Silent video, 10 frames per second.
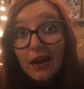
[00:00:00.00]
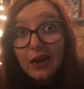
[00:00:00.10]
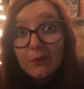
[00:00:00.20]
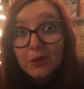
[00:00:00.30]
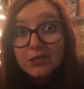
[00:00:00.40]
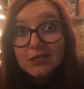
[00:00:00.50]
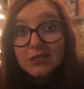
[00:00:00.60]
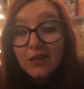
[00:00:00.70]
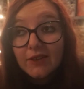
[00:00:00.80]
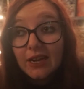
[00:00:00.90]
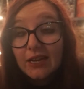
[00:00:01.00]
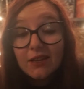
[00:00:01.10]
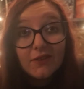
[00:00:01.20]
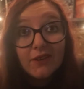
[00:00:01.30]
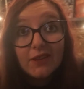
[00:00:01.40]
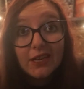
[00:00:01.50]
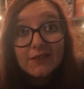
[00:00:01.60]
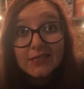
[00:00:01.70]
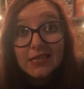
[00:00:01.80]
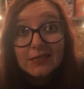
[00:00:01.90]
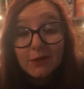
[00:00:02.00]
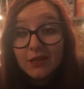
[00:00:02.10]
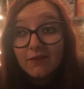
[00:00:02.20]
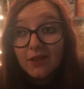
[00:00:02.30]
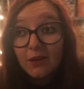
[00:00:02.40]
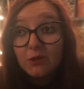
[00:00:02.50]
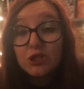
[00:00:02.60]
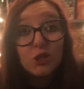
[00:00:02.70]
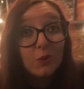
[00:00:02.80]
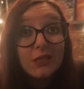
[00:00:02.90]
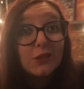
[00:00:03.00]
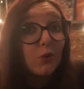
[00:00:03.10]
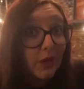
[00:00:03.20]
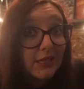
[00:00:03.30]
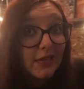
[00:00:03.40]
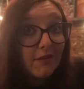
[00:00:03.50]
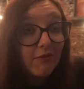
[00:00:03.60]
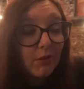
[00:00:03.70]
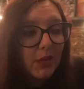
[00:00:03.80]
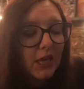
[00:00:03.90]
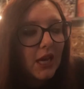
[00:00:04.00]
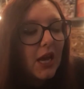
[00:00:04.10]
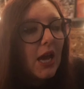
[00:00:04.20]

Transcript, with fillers: I personally love it. I love giving gifts. That is my love language, so it is a great time for me.